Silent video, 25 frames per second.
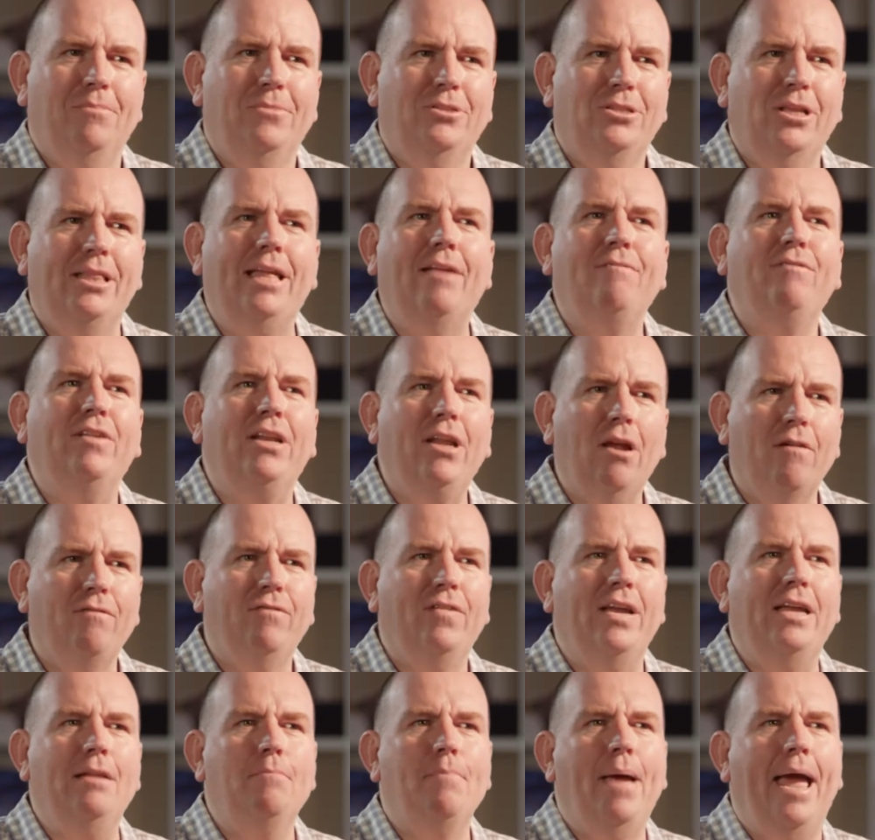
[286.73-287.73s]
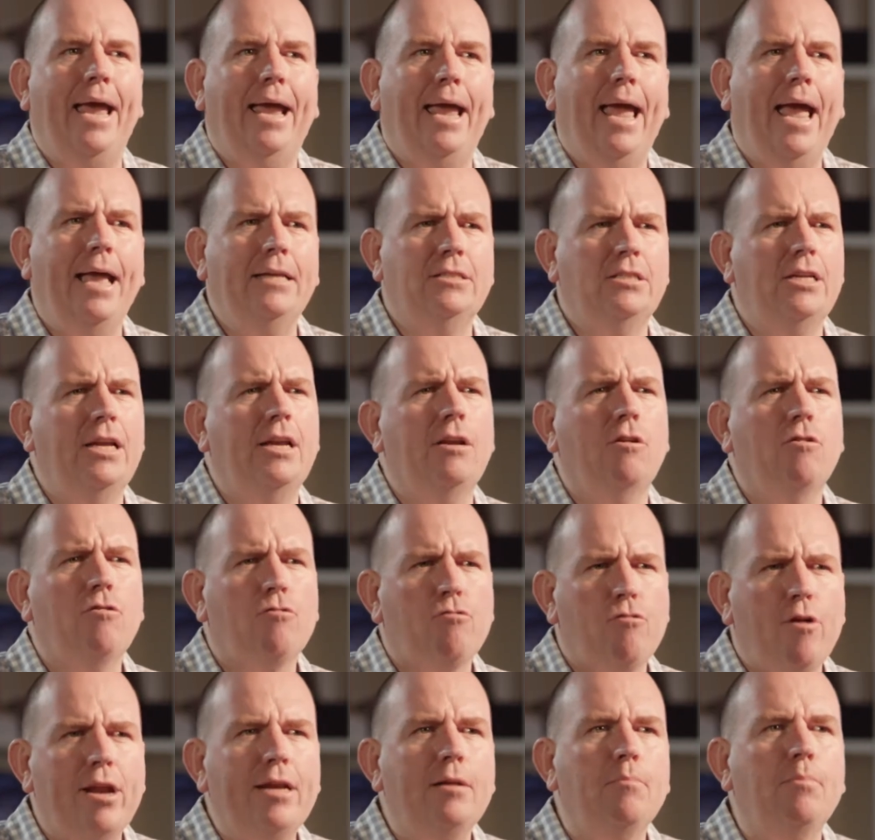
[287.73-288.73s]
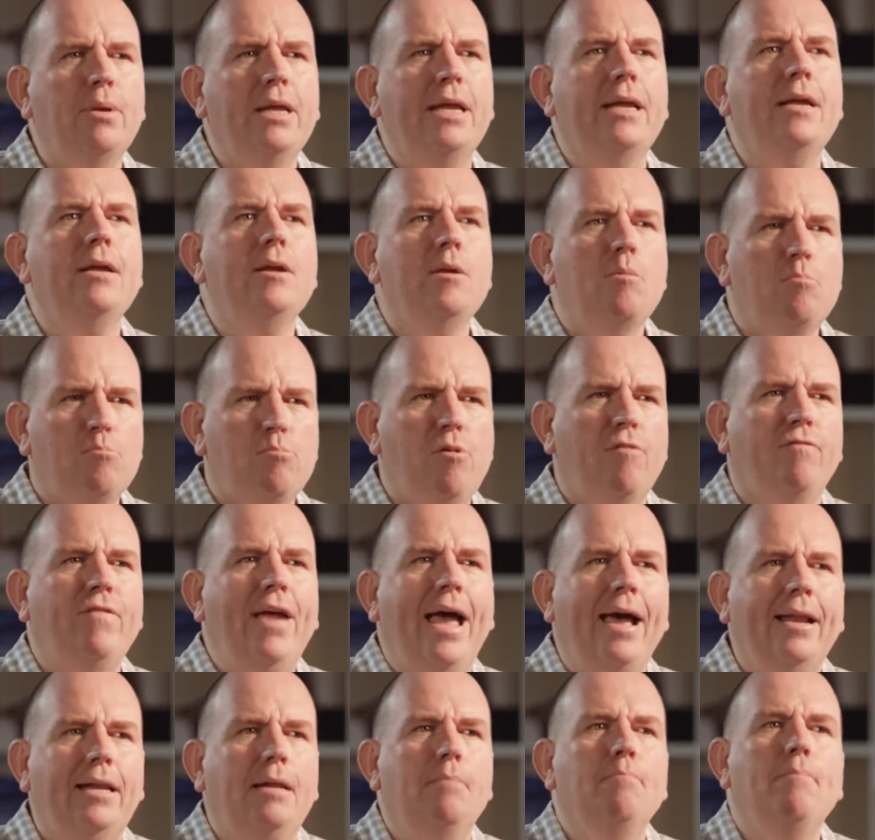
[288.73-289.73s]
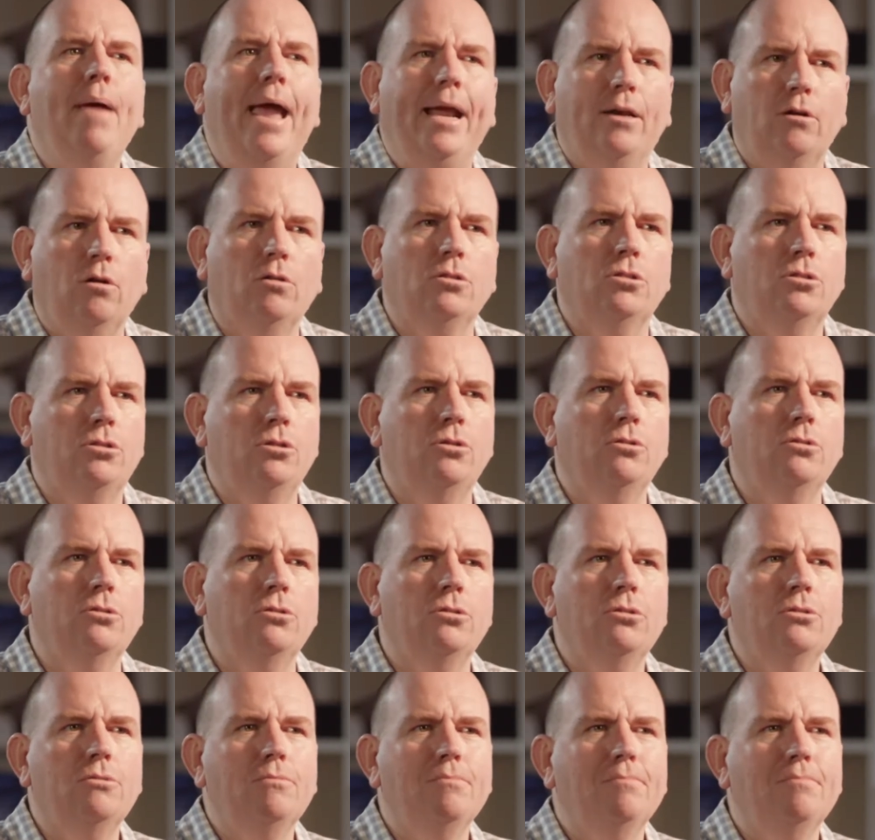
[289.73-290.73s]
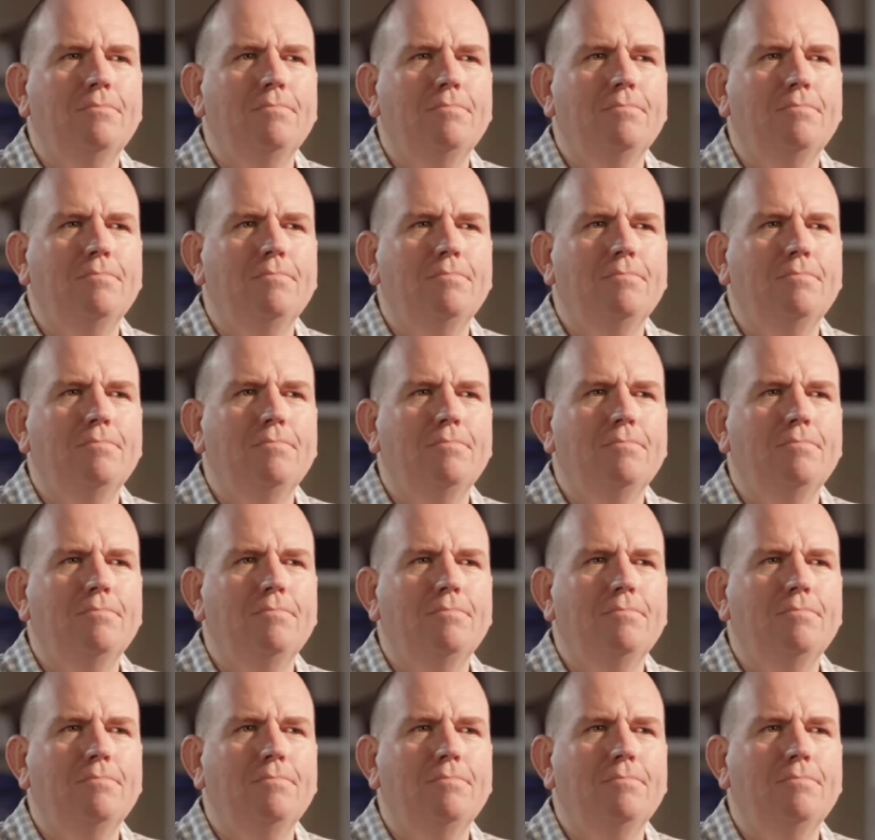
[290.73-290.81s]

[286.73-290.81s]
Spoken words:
So that video feedback has an incredibly profound impact on students.